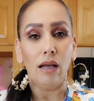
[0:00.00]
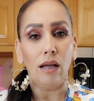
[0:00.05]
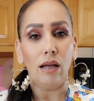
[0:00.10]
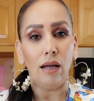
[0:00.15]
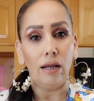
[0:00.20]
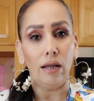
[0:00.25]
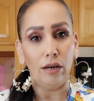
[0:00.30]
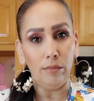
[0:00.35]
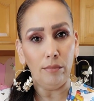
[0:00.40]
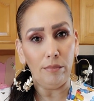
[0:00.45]

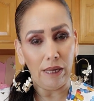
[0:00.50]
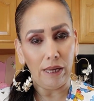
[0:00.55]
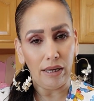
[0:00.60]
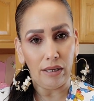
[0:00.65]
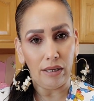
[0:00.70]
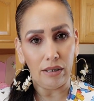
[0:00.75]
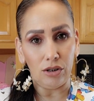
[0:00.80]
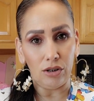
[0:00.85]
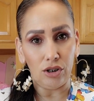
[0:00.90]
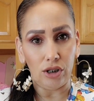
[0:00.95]
on a
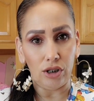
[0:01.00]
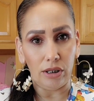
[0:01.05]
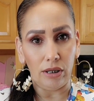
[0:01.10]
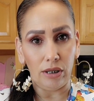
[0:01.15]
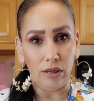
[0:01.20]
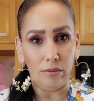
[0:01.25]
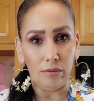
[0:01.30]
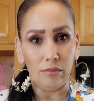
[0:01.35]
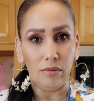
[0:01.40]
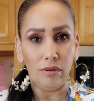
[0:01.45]
baking
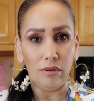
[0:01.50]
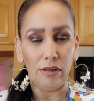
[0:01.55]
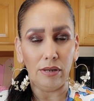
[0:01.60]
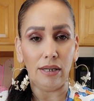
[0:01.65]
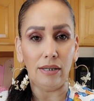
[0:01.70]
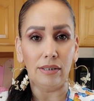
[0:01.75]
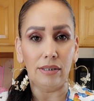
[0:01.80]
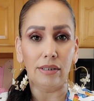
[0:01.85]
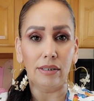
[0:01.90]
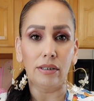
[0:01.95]
sheet
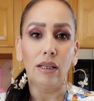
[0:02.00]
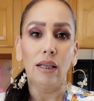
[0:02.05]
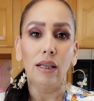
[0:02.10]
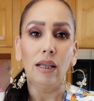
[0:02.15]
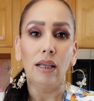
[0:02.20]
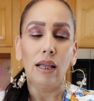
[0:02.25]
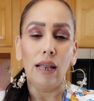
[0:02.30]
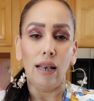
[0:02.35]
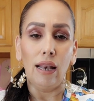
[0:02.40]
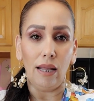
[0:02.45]
that is
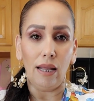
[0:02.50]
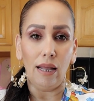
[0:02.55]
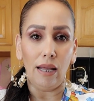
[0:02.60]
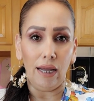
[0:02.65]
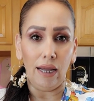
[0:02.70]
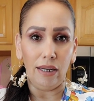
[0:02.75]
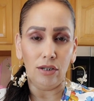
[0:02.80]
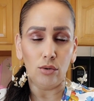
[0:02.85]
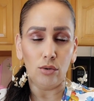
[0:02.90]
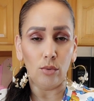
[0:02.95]

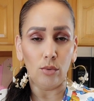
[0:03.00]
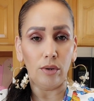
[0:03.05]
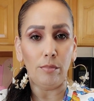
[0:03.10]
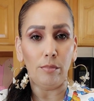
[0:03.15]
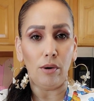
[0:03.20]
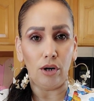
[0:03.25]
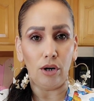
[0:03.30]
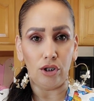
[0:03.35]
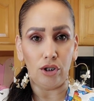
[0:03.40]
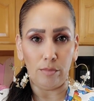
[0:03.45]
lined with
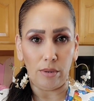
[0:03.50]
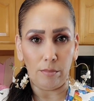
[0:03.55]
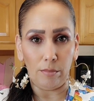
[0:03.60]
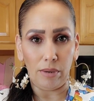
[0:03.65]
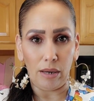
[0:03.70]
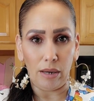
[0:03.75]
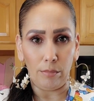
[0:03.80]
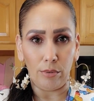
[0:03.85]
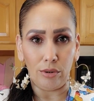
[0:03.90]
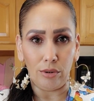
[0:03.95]
parchment
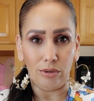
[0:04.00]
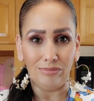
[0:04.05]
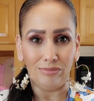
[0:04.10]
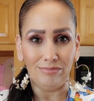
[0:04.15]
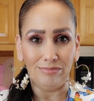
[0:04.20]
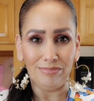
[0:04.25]
paper.